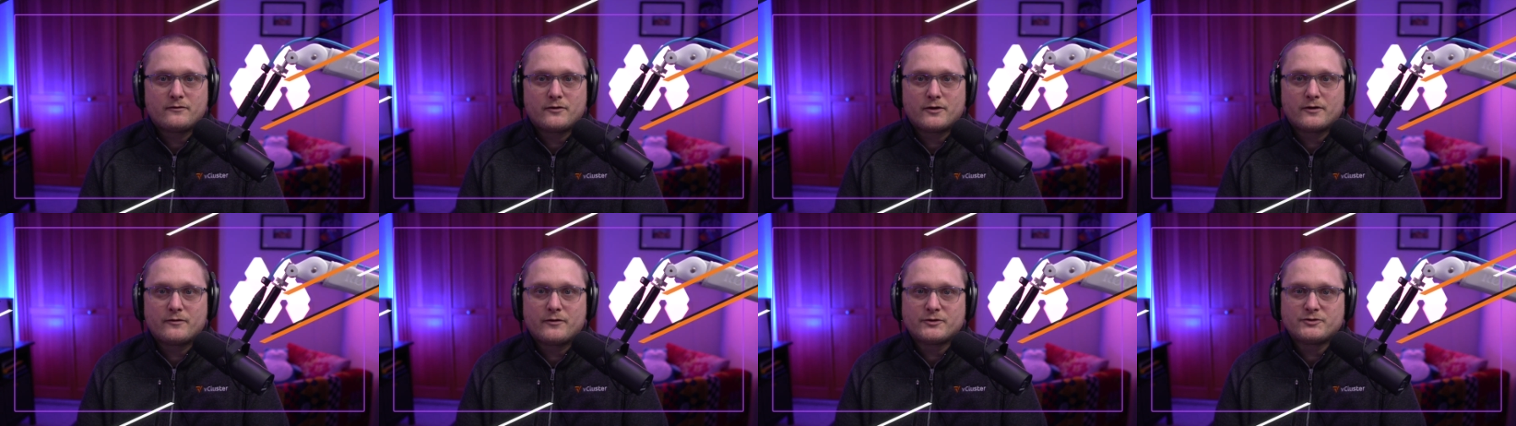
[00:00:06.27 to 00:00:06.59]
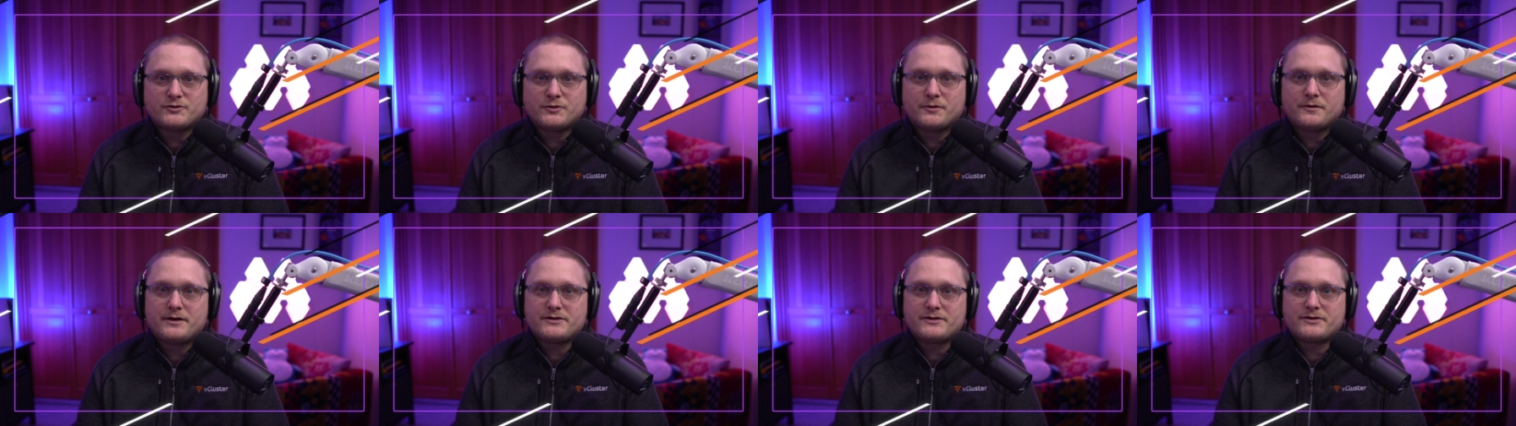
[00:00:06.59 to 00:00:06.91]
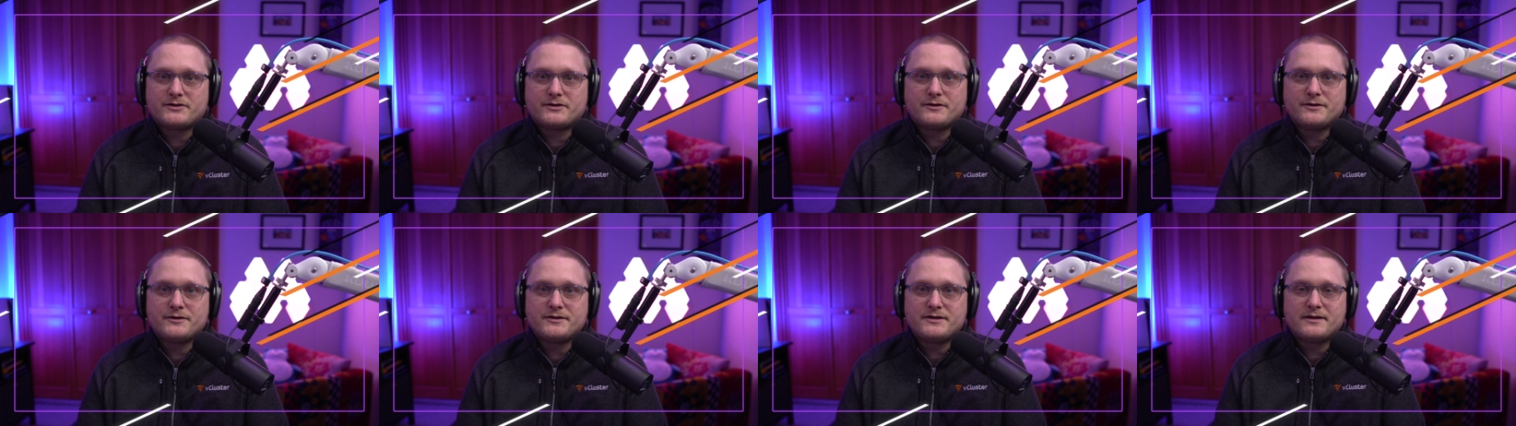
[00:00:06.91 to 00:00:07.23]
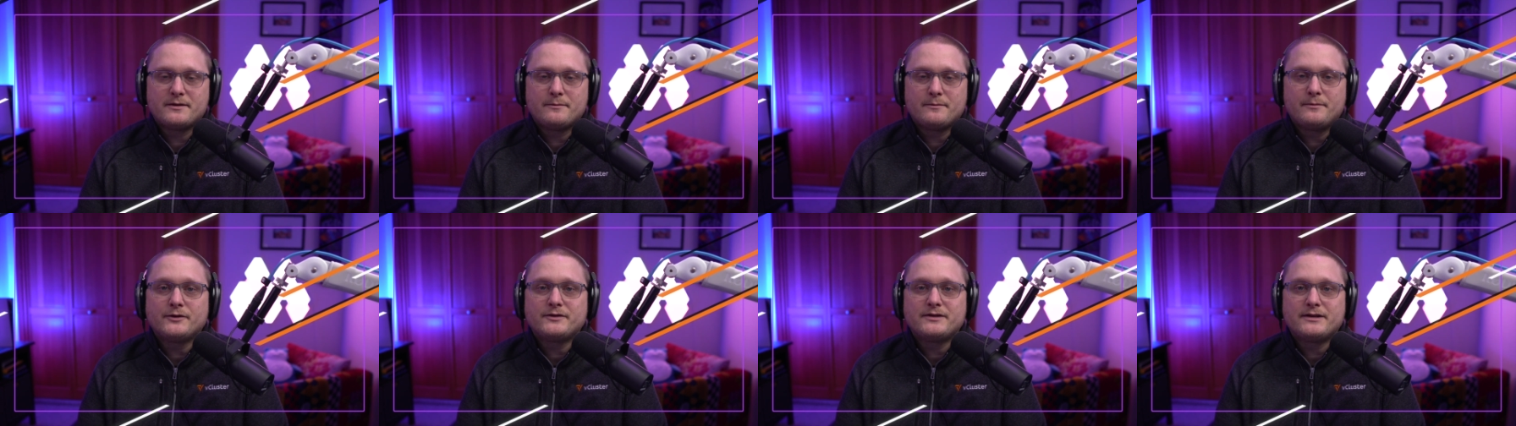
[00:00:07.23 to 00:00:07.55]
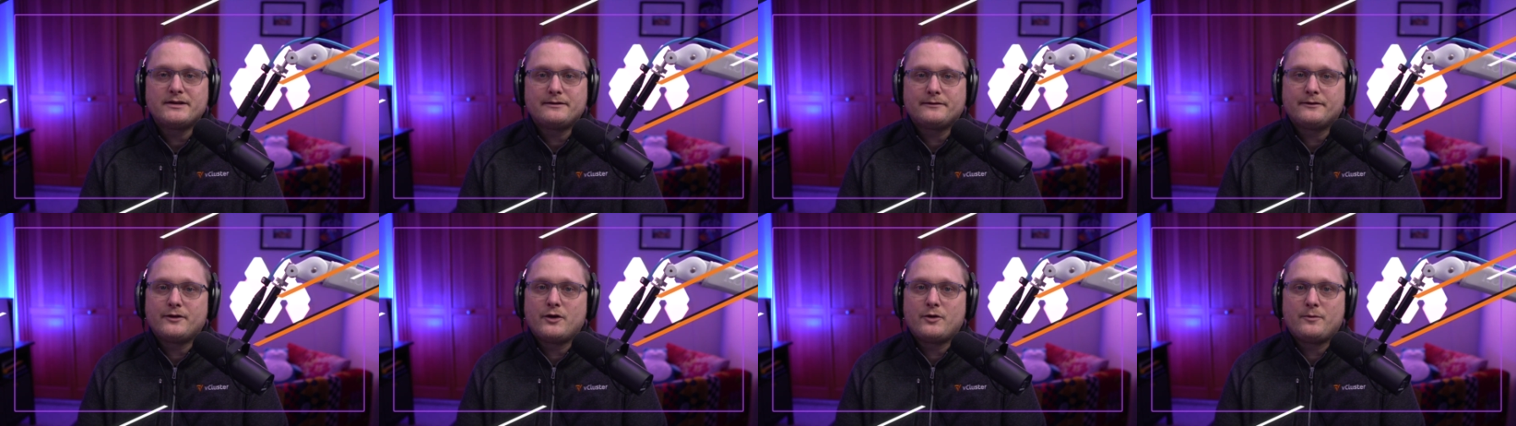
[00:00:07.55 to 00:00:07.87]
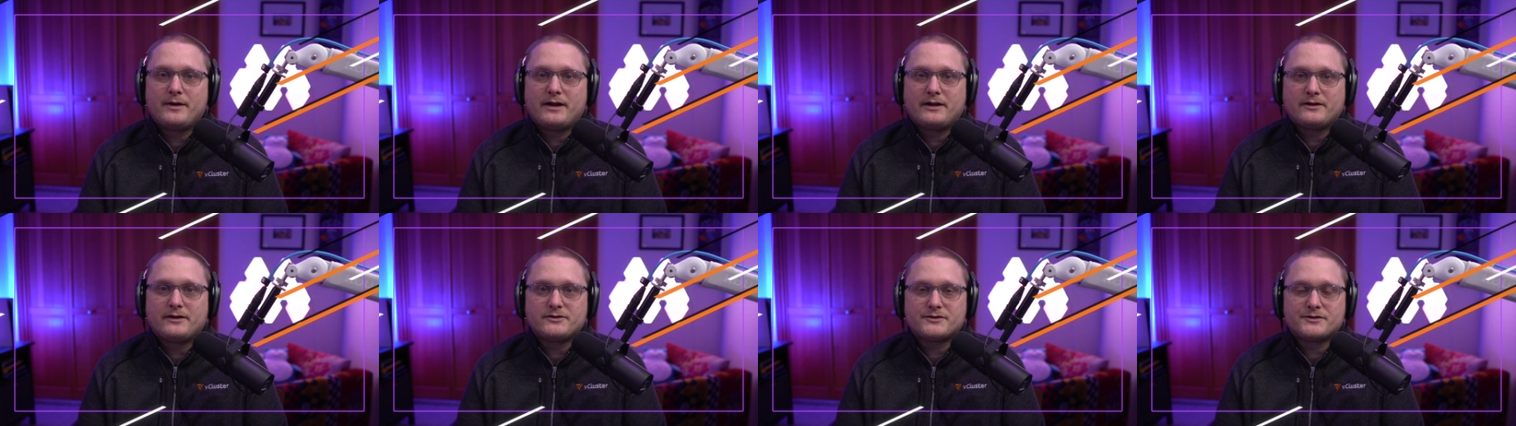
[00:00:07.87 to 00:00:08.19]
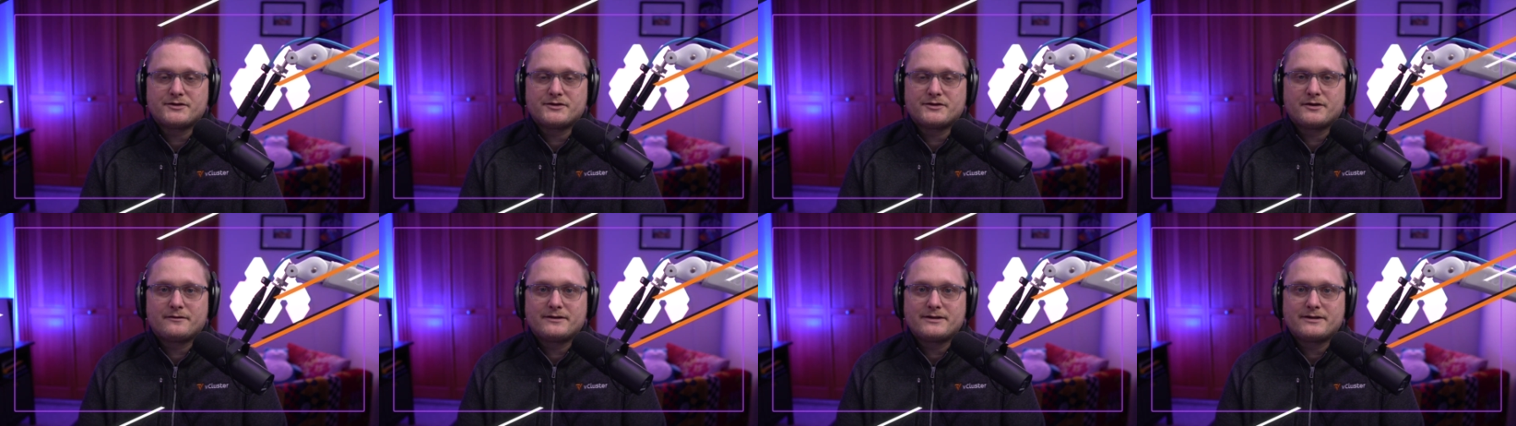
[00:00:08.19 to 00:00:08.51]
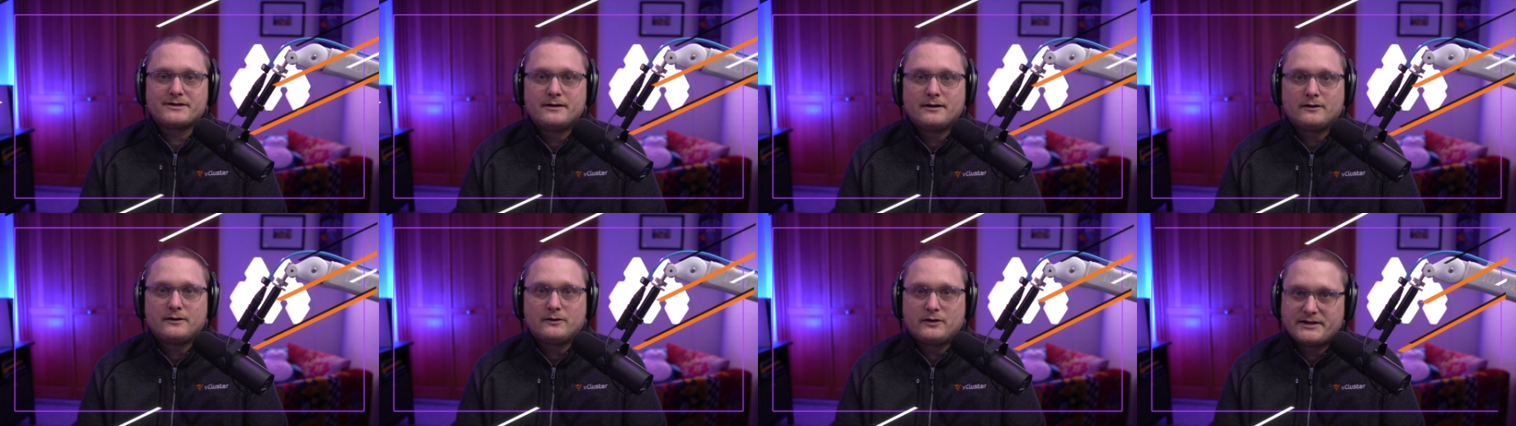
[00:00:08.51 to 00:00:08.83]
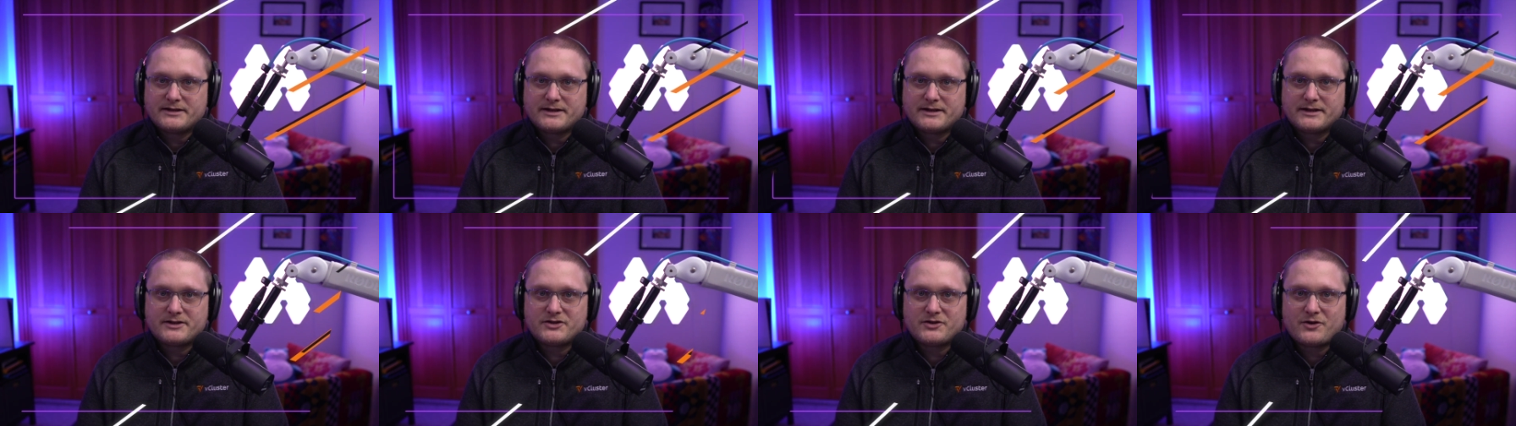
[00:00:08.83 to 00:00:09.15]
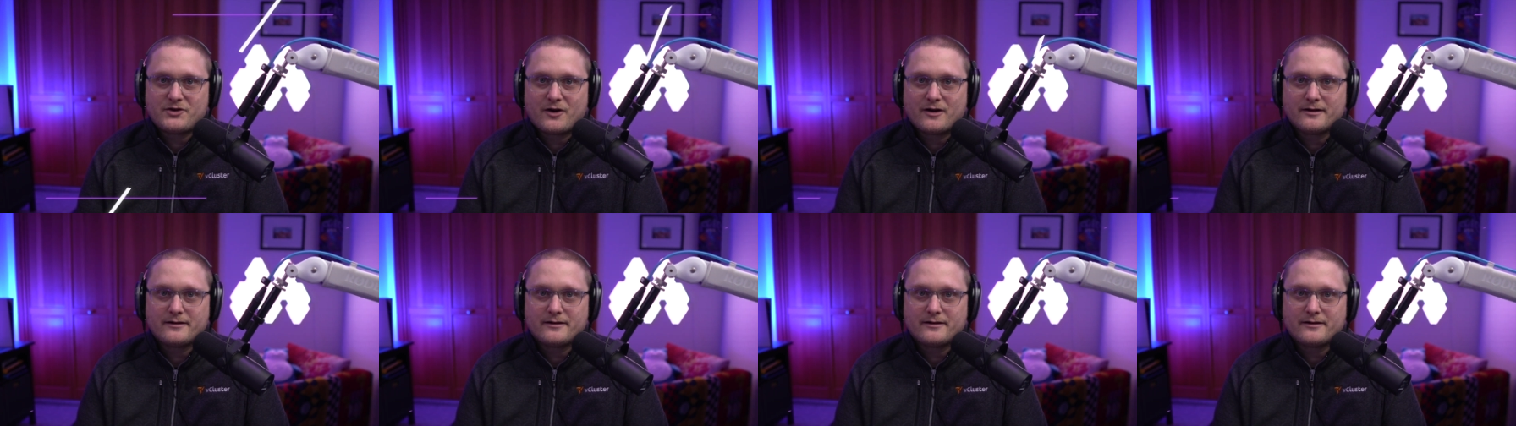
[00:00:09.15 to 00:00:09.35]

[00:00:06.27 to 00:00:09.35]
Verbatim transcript: for a virtual cluster using the built-in load balancer service. Let's get started.